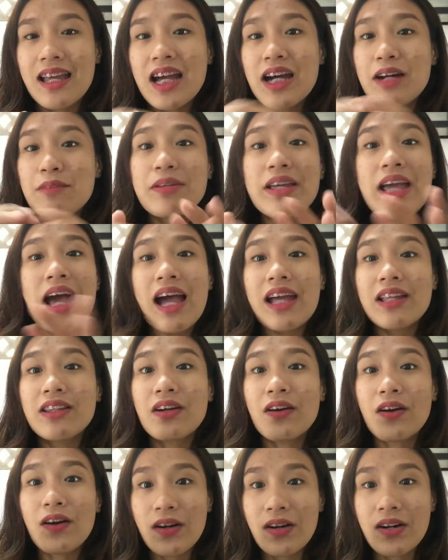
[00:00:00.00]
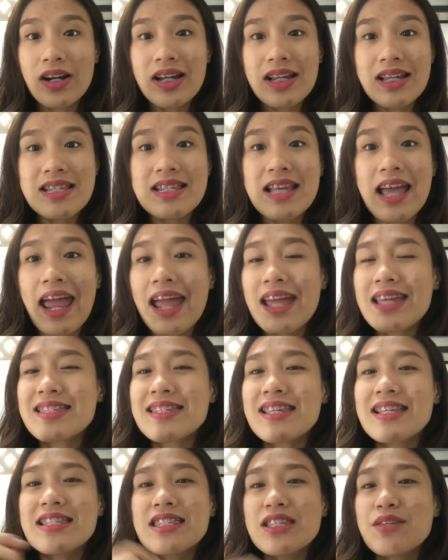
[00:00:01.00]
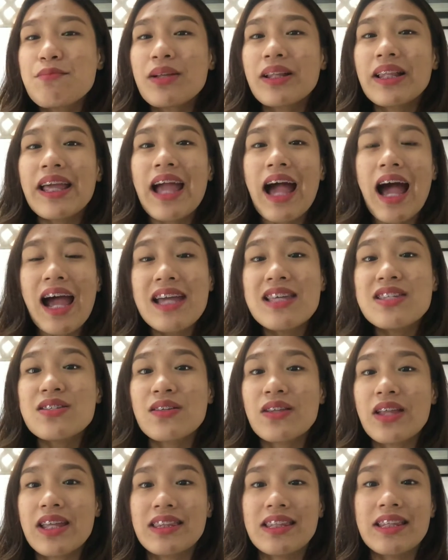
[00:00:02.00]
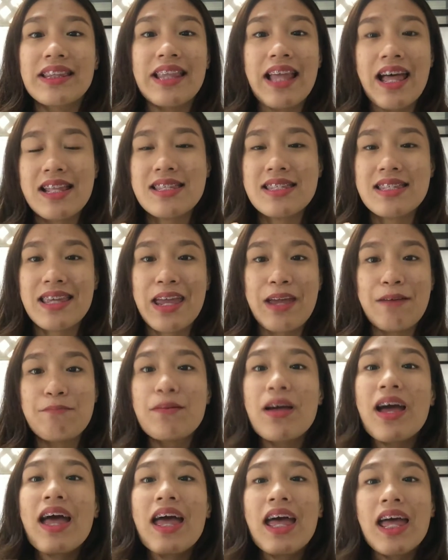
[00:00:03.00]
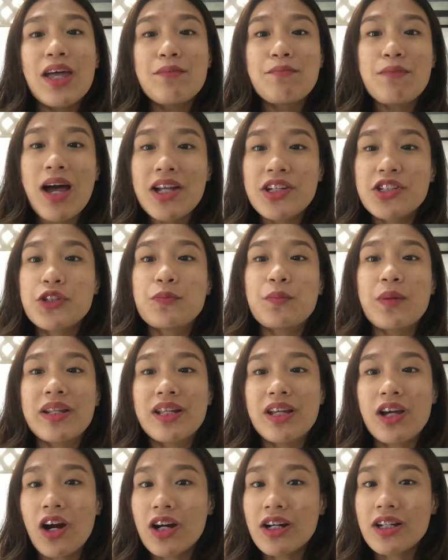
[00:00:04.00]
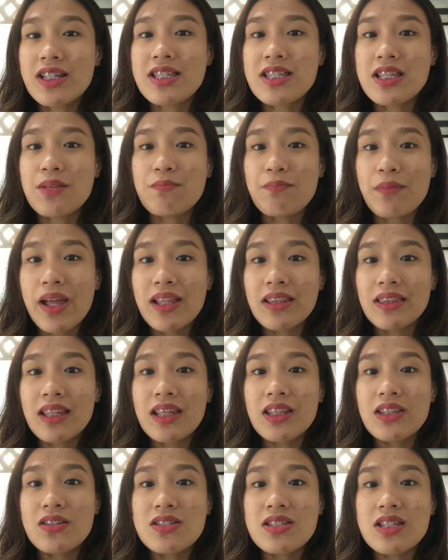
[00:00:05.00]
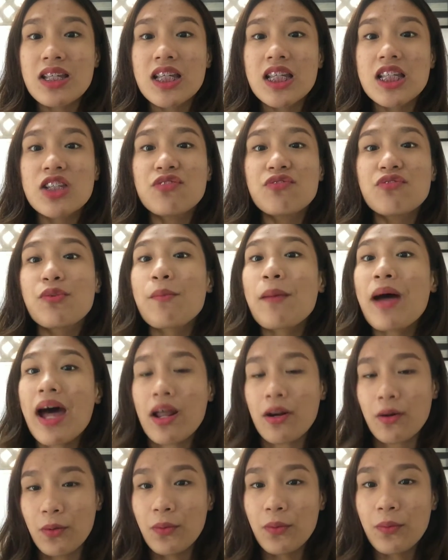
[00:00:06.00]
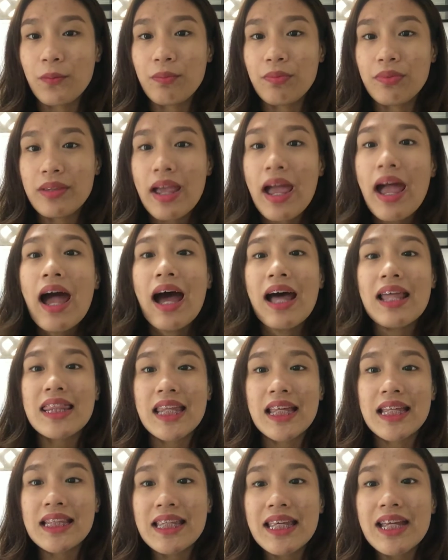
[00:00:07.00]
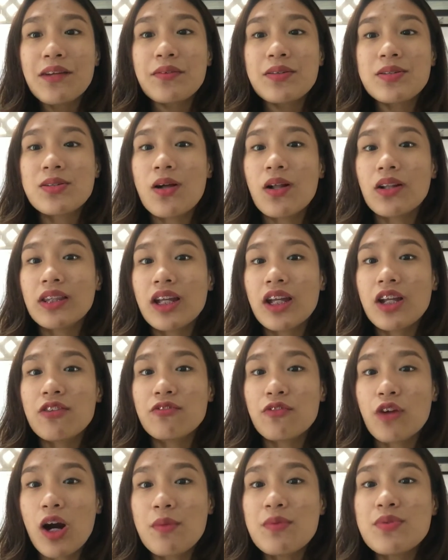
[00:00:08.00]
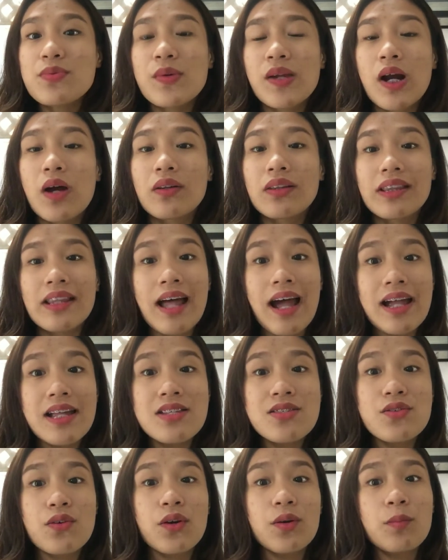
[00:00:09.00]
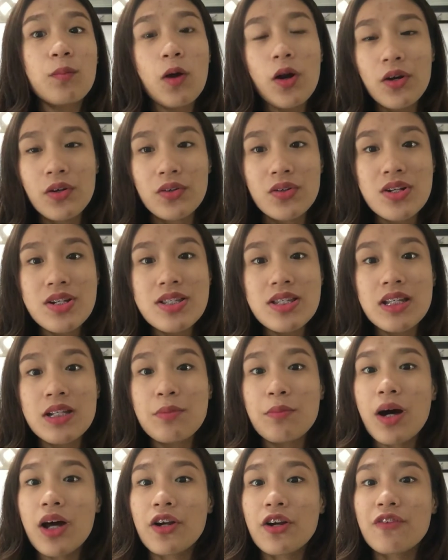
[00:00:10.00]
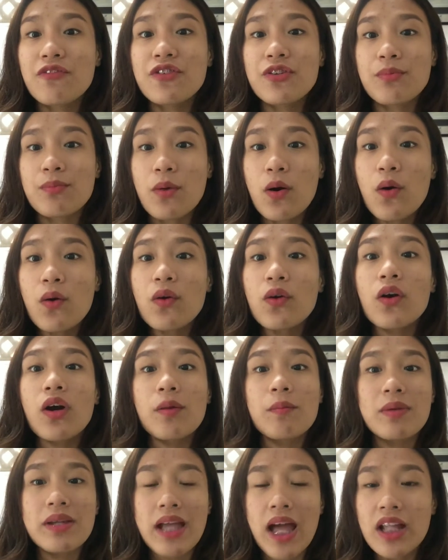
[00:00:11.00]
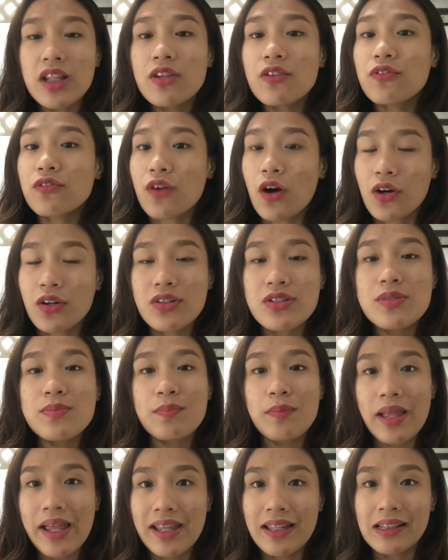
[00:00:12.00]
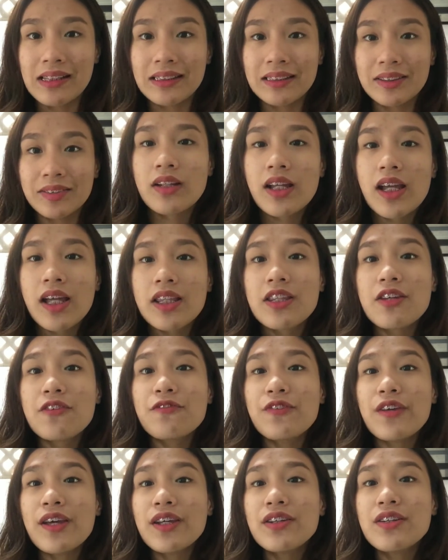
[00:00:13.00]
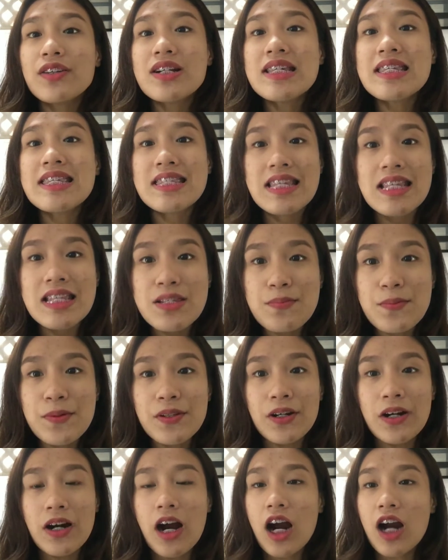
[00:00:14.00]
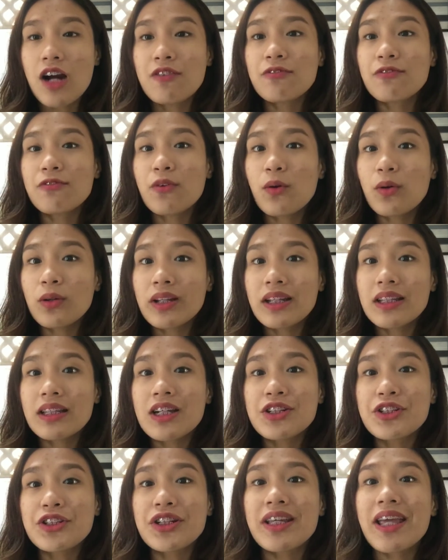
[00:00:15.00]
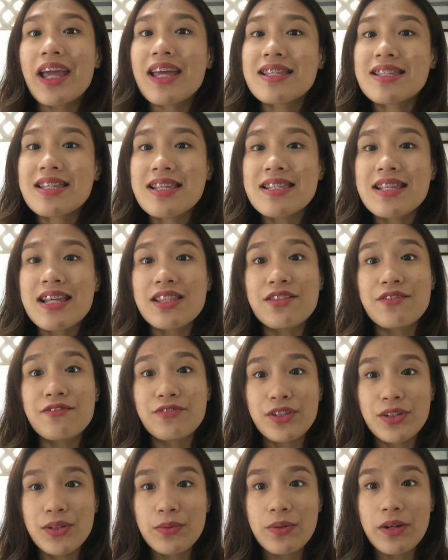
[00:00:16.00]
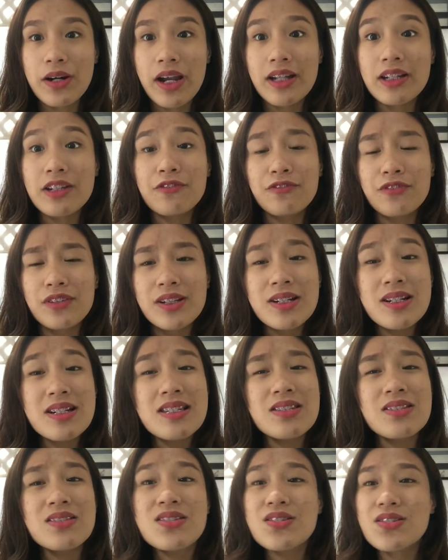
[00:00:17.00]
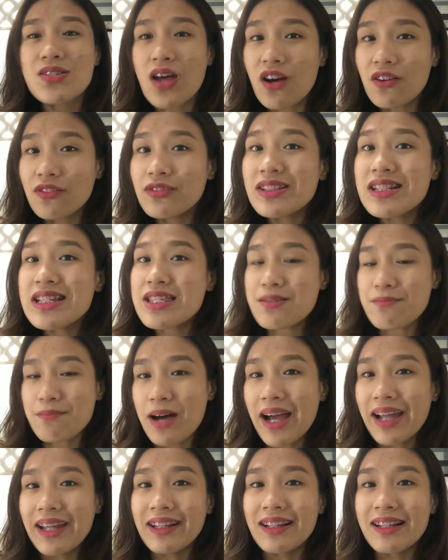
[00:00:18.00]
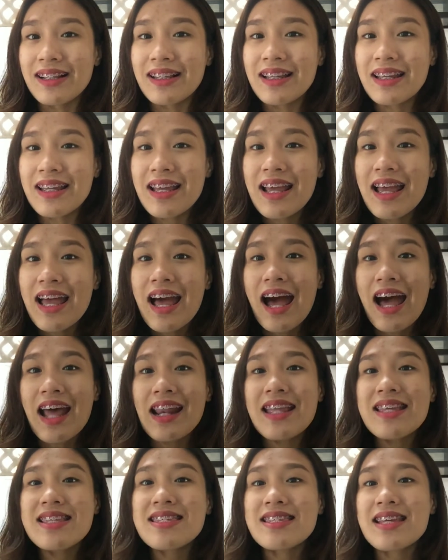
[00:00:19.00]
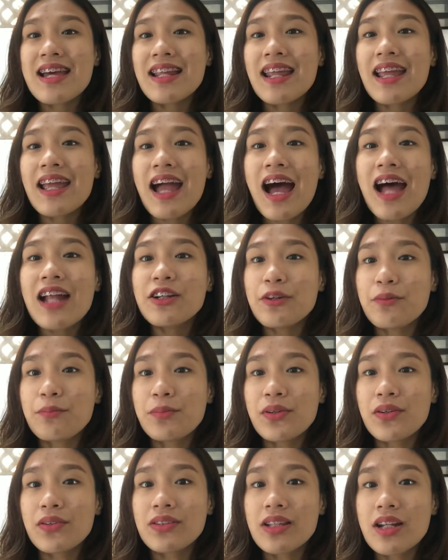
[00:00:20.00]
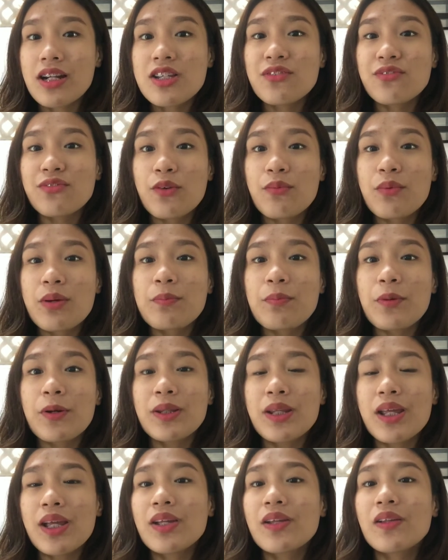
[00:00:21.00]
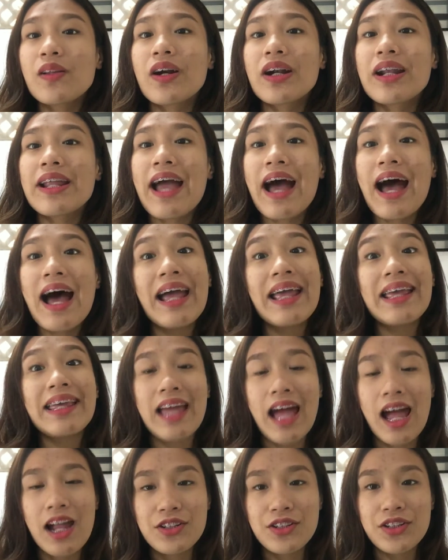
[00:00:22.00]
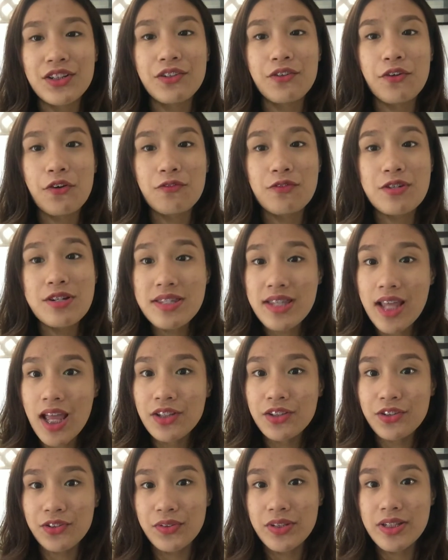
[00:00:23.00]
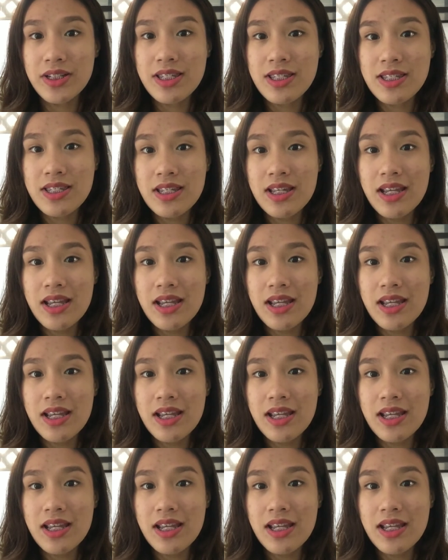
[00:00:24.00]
Behind her is a hazy and seemingly isolated landscape imagined by the artist in painting using sfumato, a technique resulting in forms without lines or borders in a manner of smoke or beyond the focus plane. The figure sits with her arm folded as she gazes at the viewer and appears to softly smile, an aesthetic attribute that has proven particularly eye-catching over centuries.